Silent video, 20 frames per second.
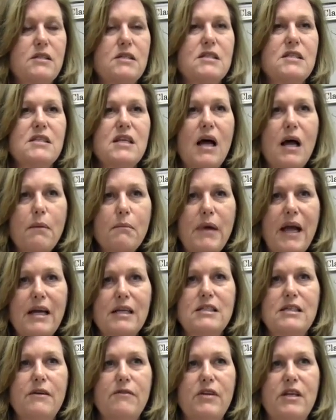Some
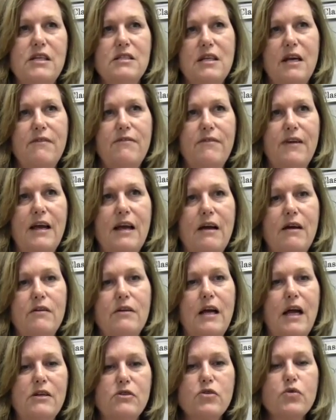activities I
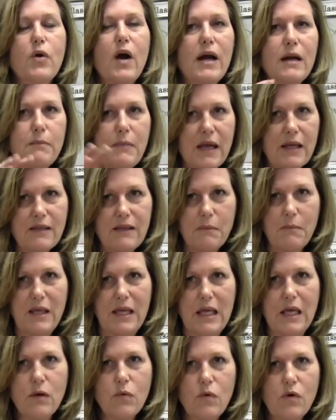found, I try to make them
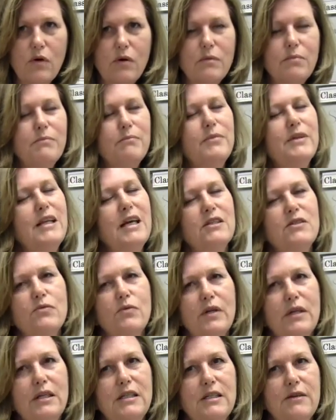equal, but that's
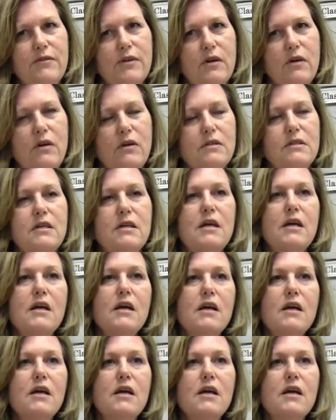really difficult.